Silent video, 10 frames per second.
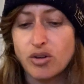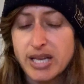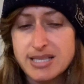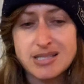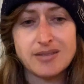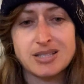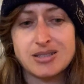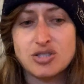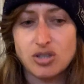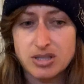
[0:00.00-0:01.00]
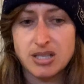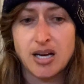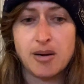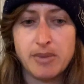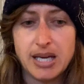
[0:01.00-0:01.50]
all that stuff's going to start to
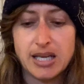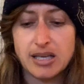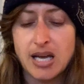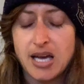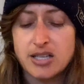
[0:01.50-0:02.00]
come in.